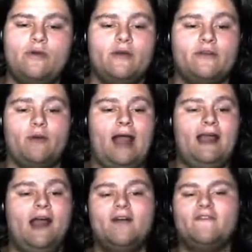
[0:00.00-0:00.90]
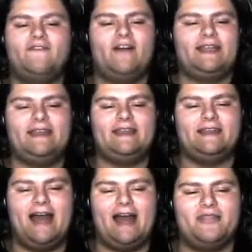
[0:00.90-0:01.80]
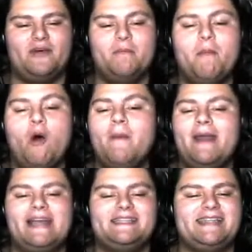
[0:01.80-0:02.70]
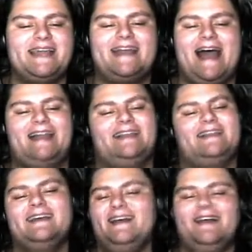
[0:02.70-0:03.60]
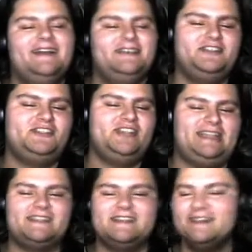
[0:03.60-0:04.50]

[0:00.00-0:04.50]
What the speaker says: No, they're fucking. The moment I said that, shit.